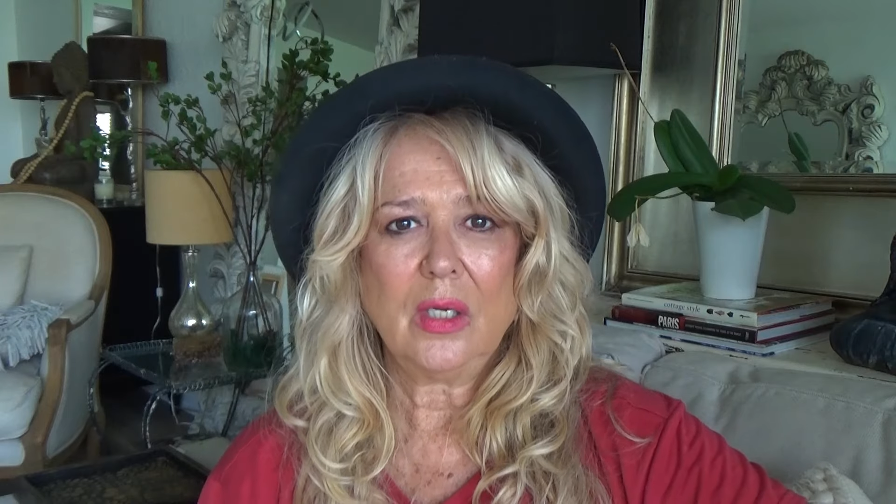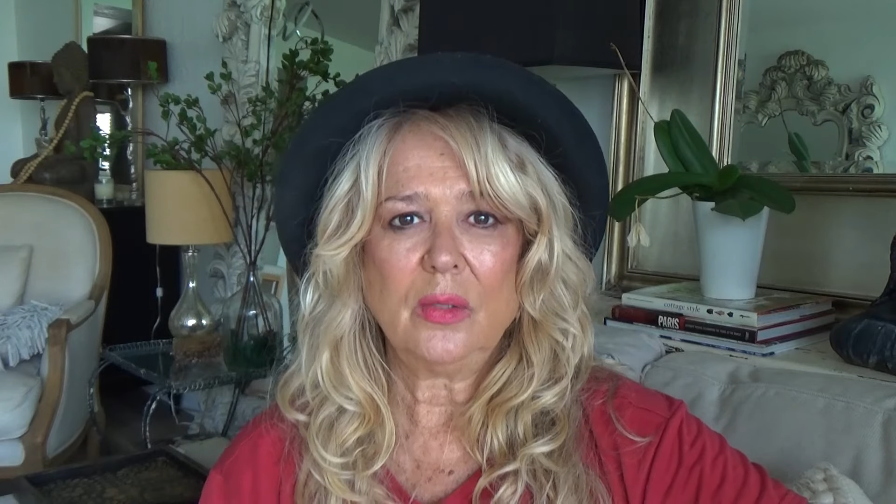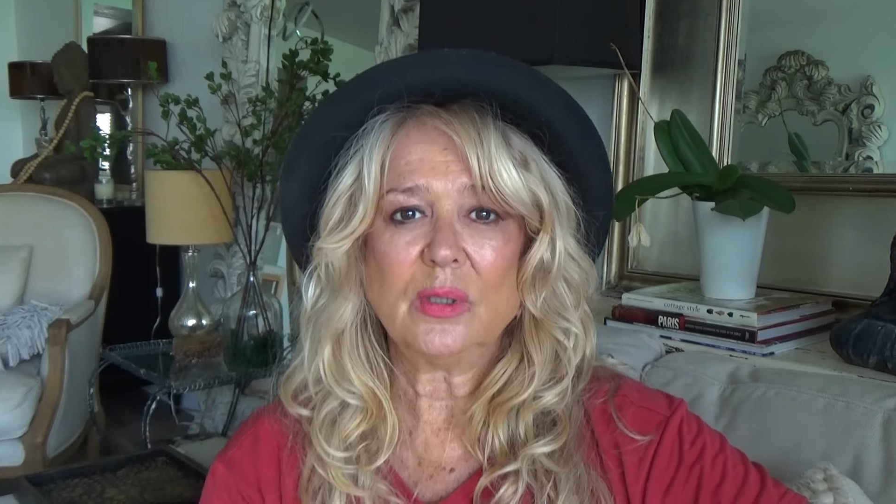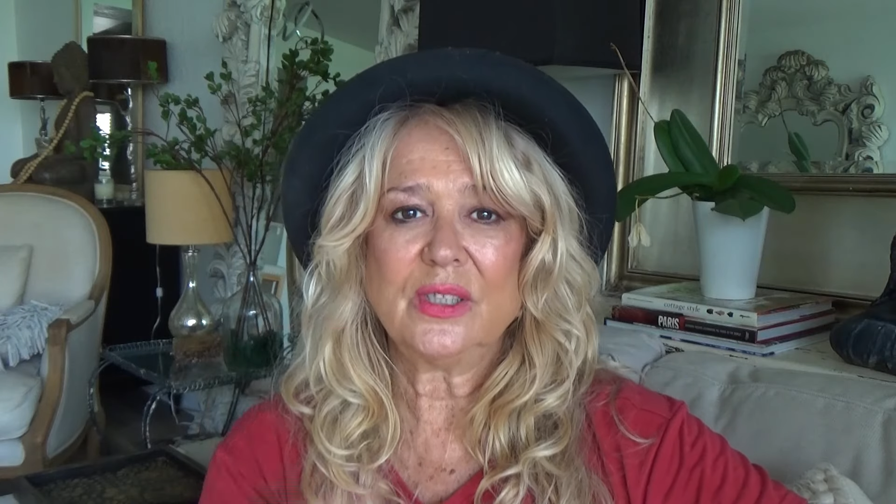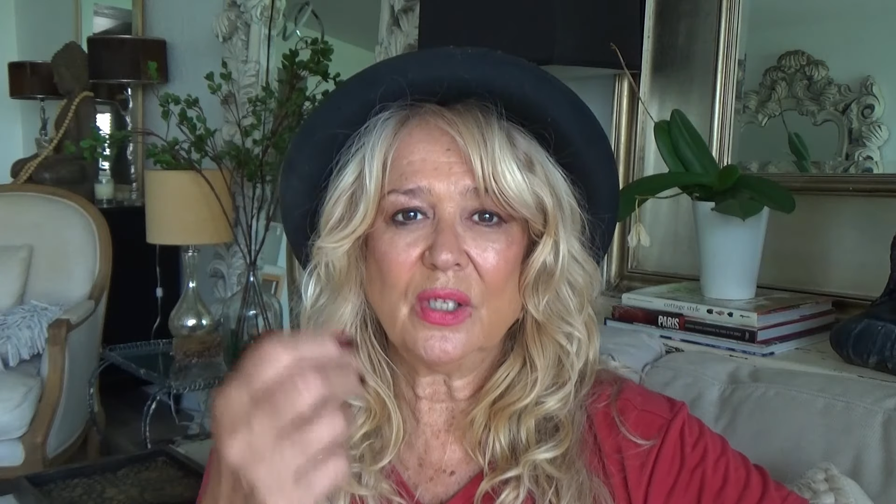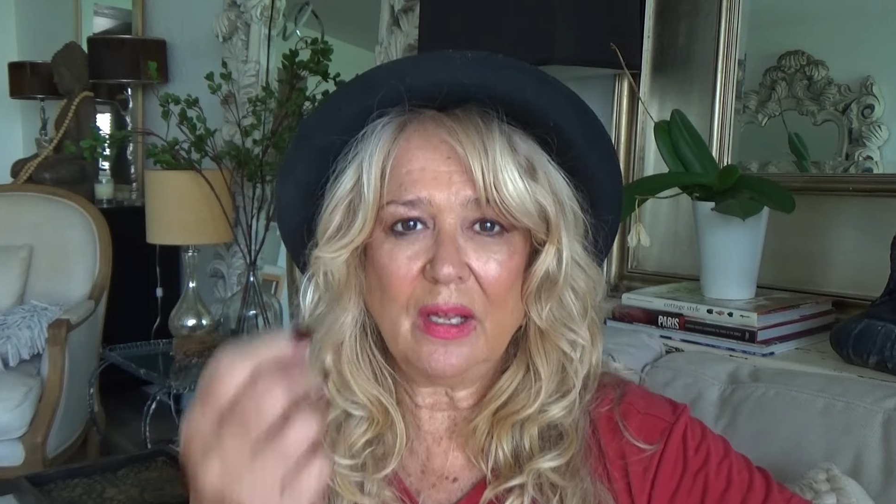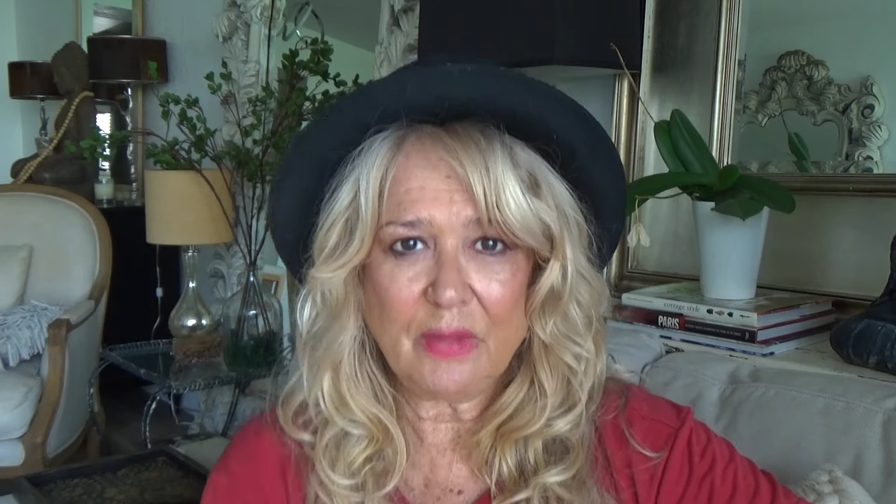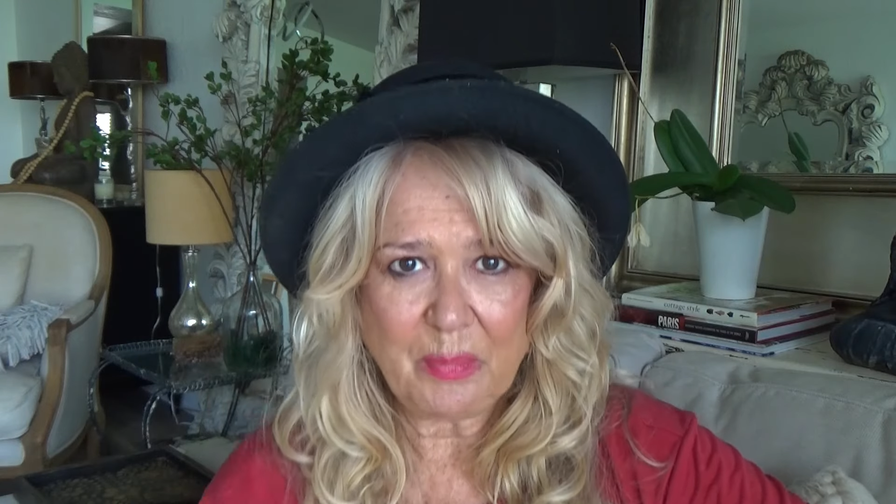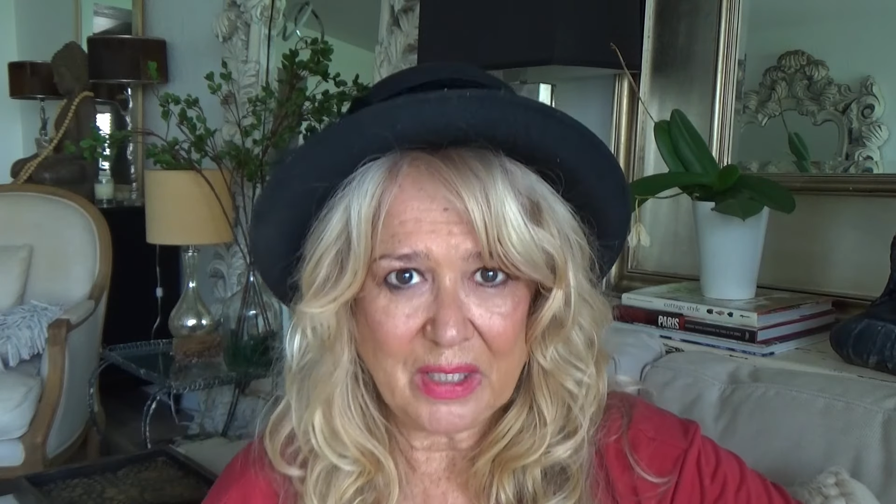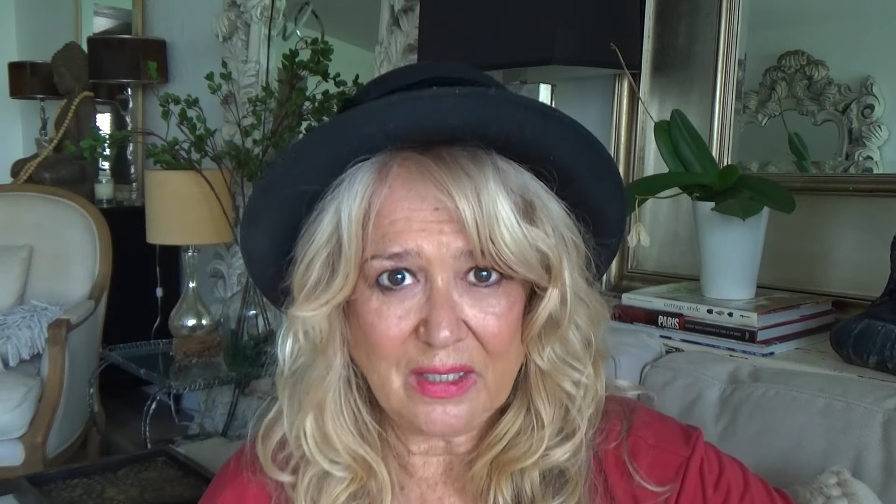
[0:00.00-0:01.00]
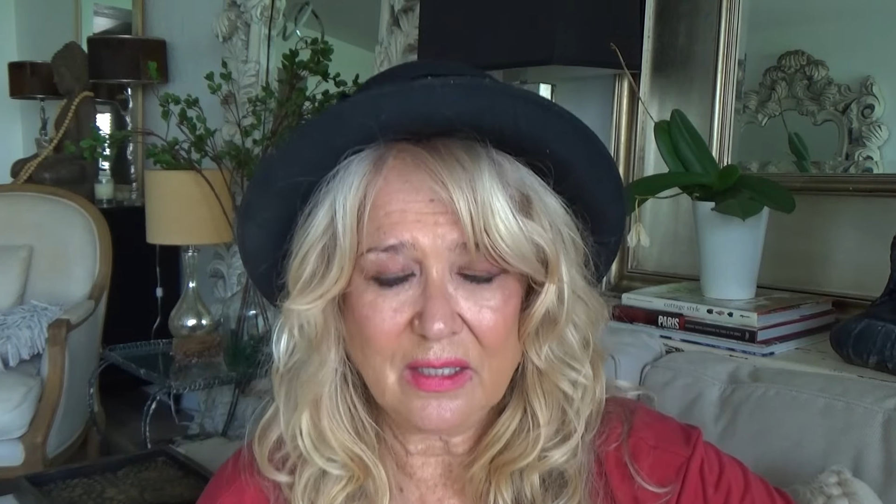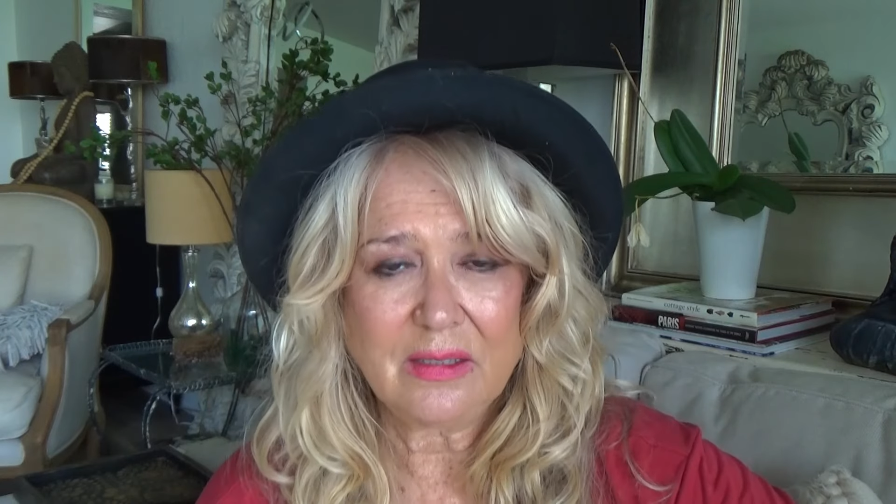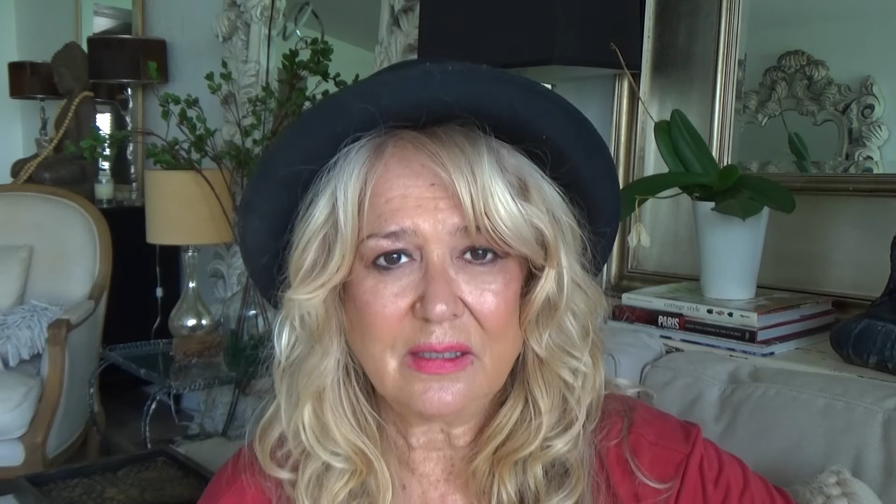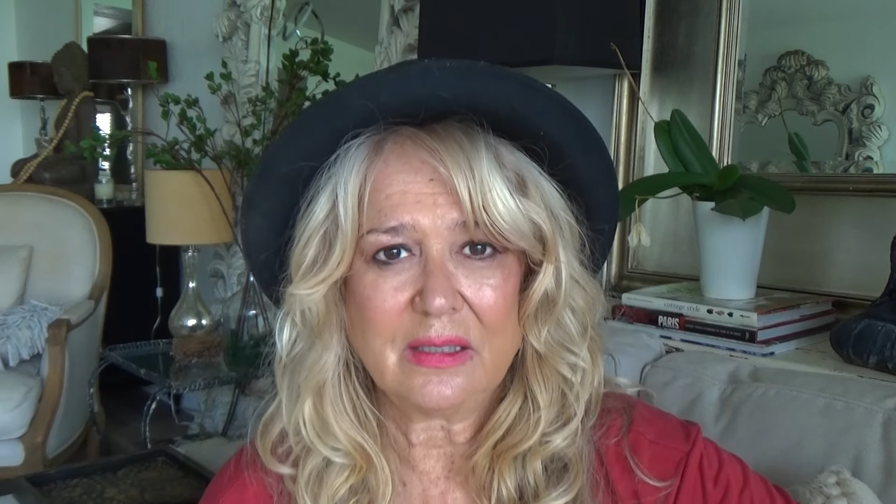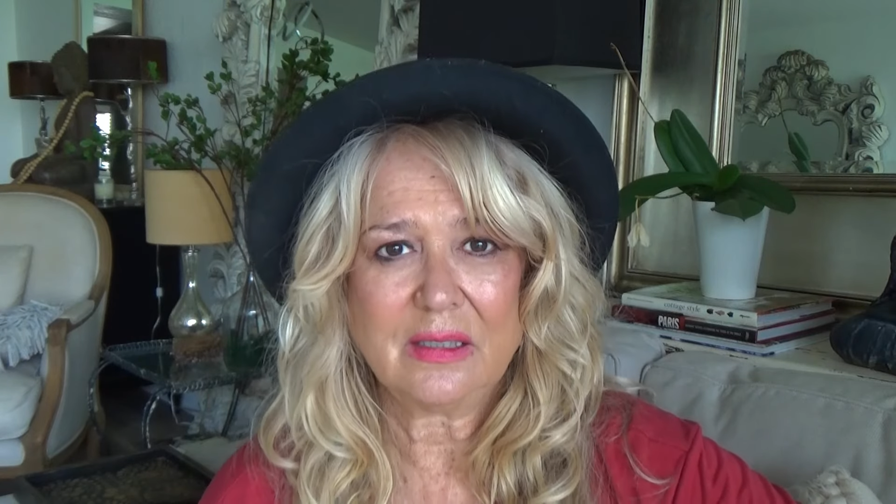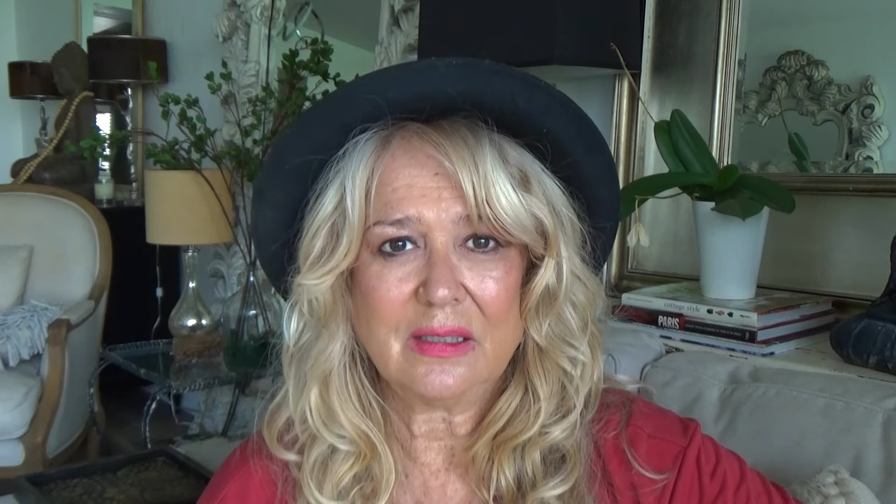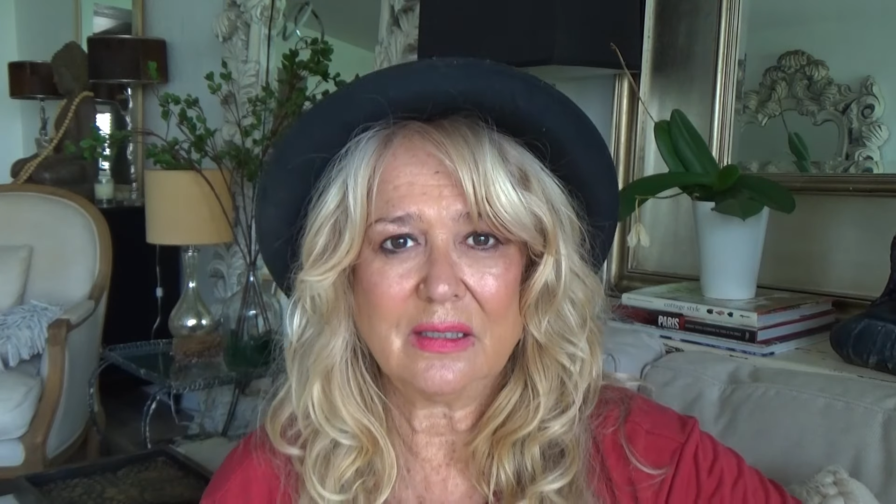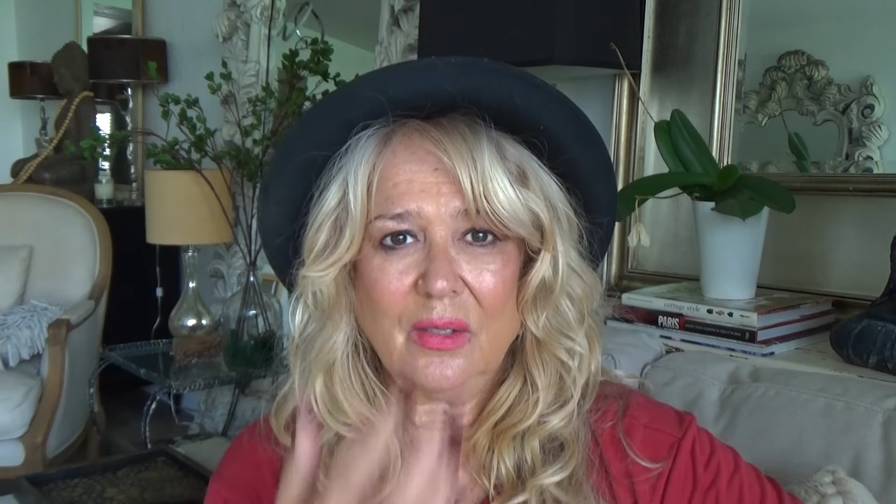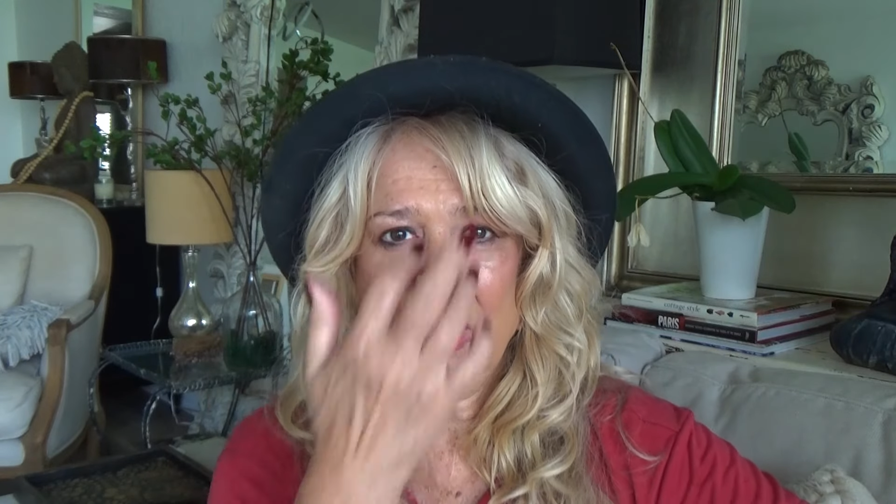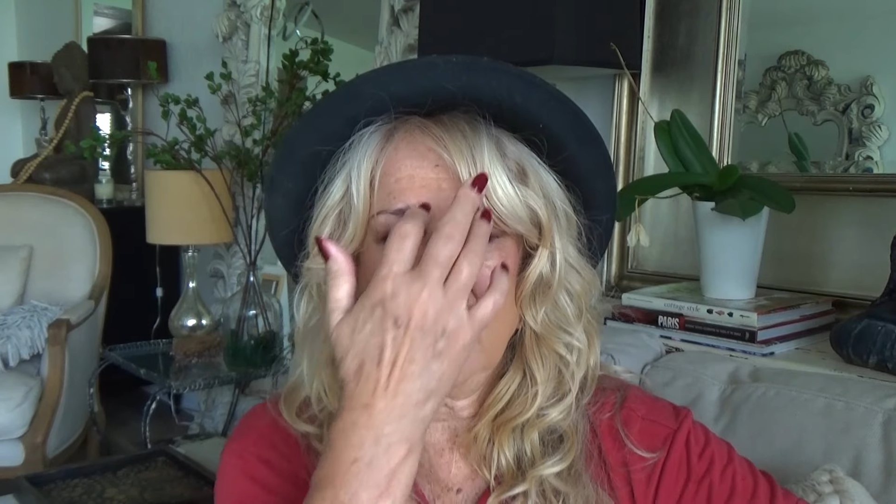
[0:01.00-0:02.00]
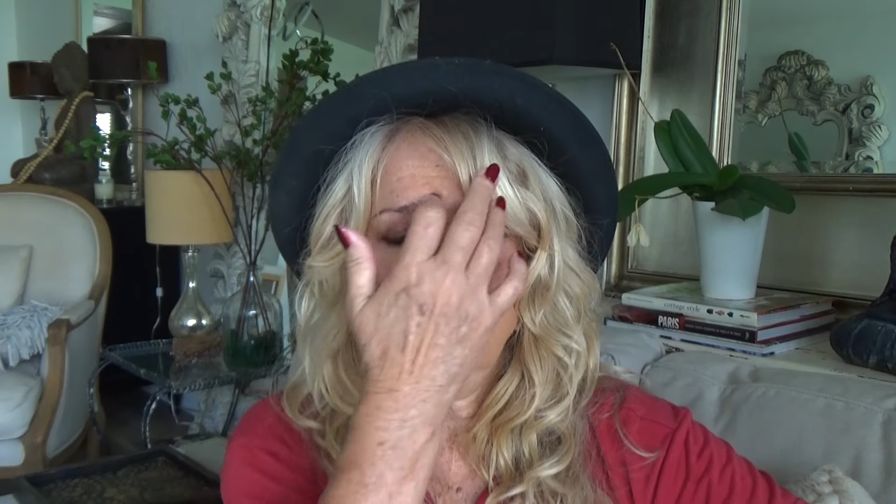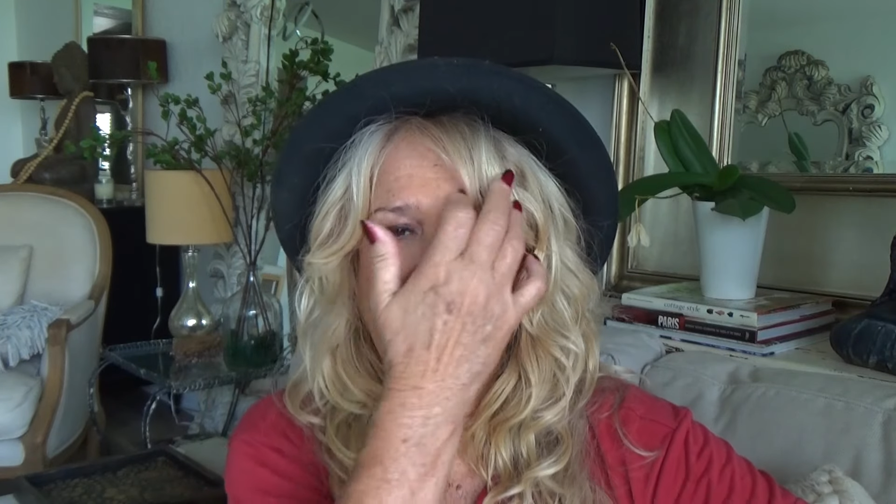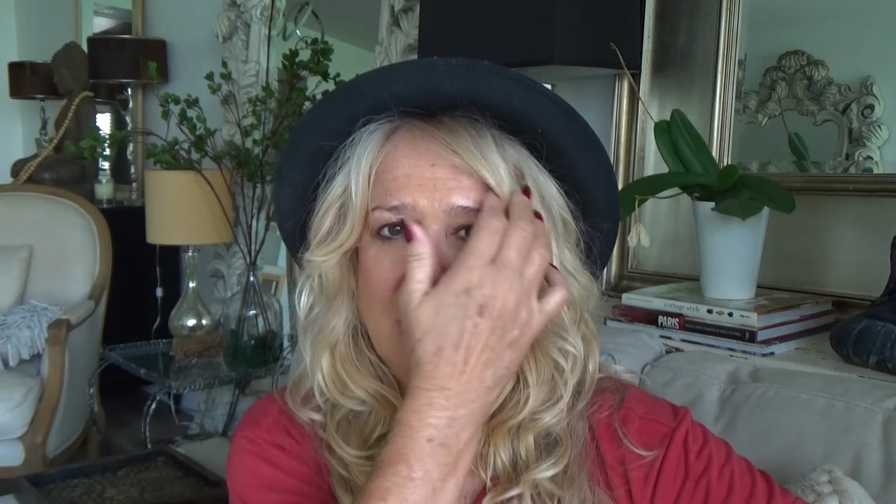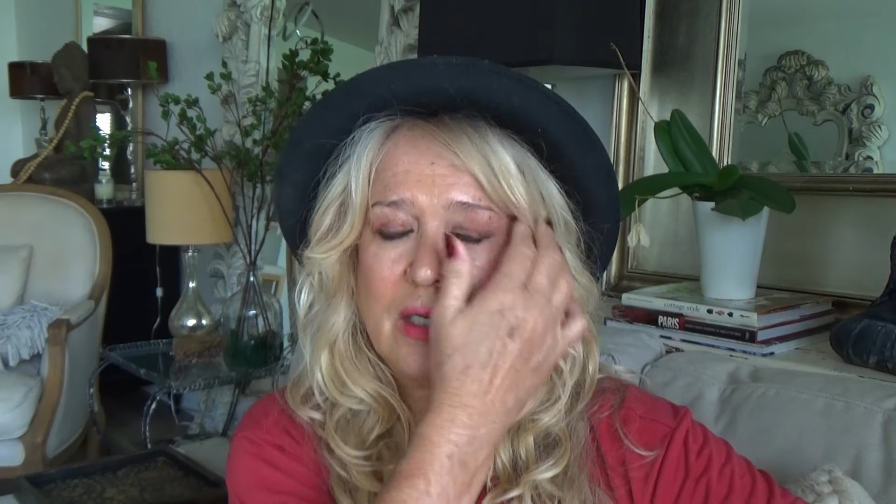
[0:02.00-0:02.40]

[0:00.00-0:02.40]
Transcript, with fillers: You'll still have opinions, okay?